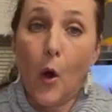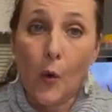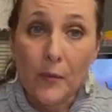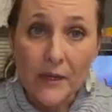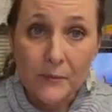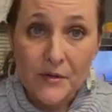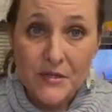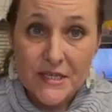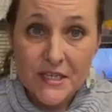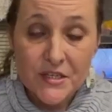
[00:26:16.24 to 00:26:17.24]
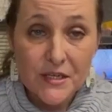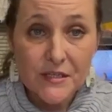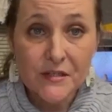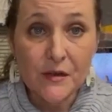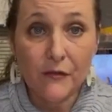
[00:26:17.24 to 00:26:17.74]
Open up your
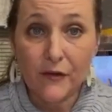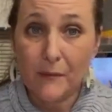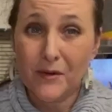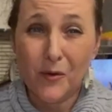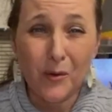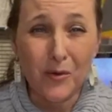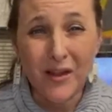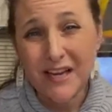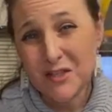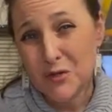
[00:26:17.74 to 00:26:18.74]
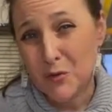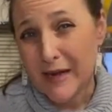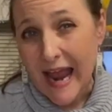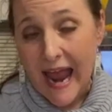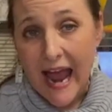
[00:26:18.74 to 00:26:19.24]
stitches from a normal like
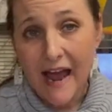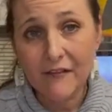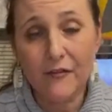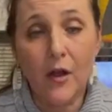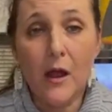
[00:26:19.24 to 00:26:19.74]
2.5.